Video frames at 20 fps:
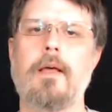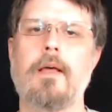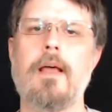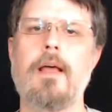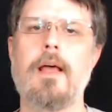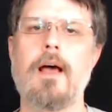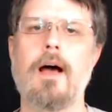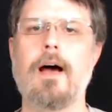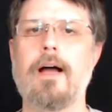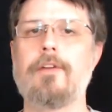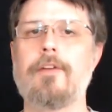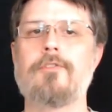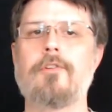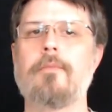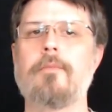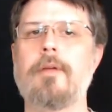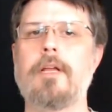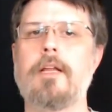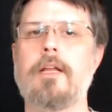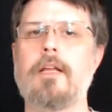Hydro
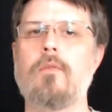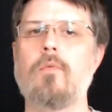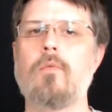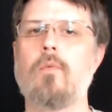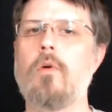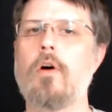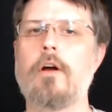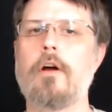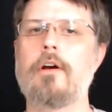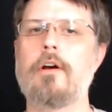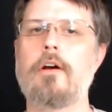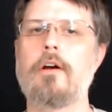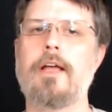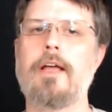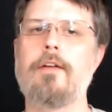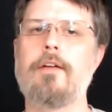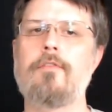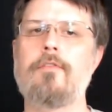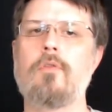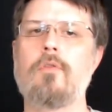meaning water,
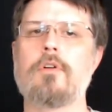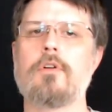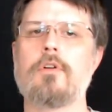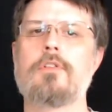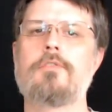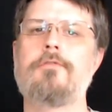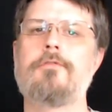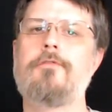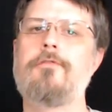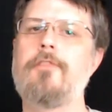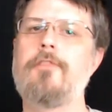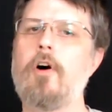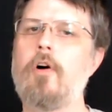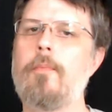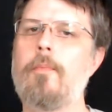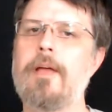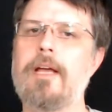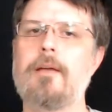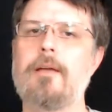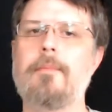and of course
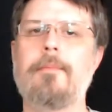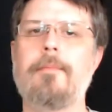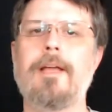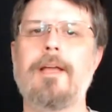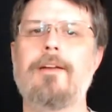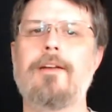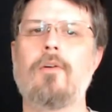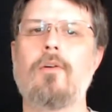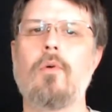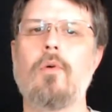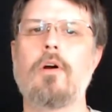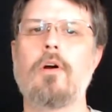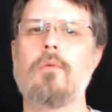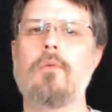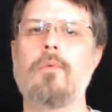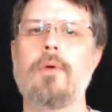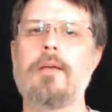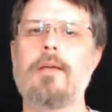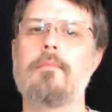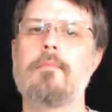phobic being a word
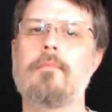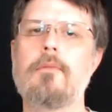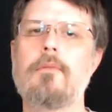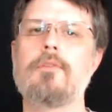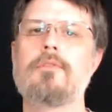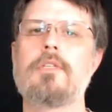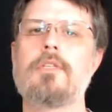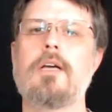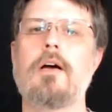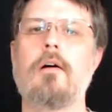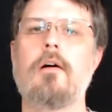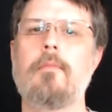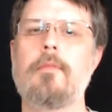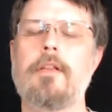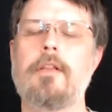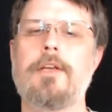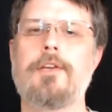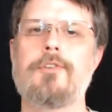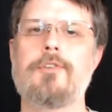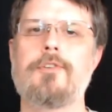we most
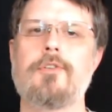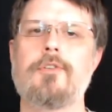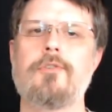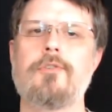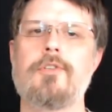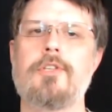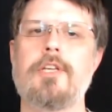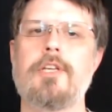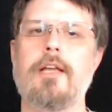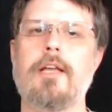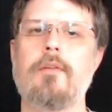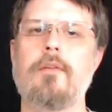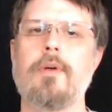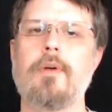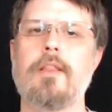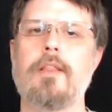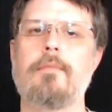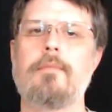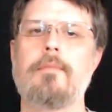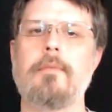commonly associate
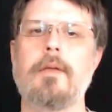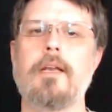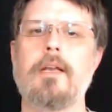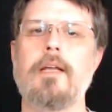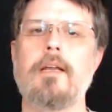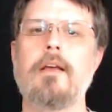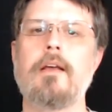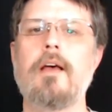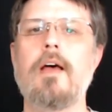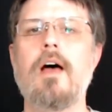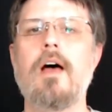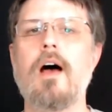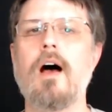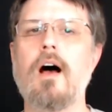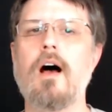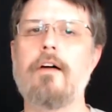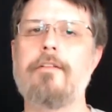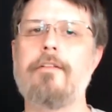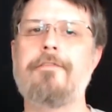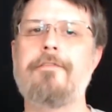with meaning
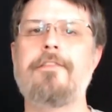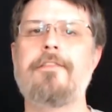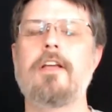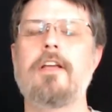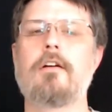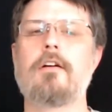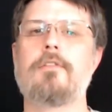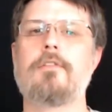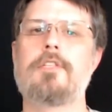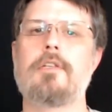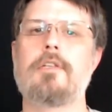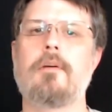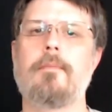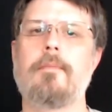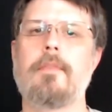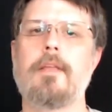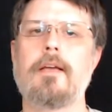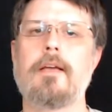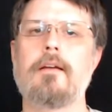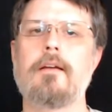a fear of
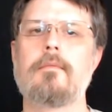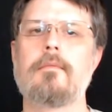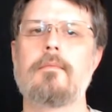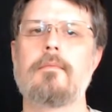something.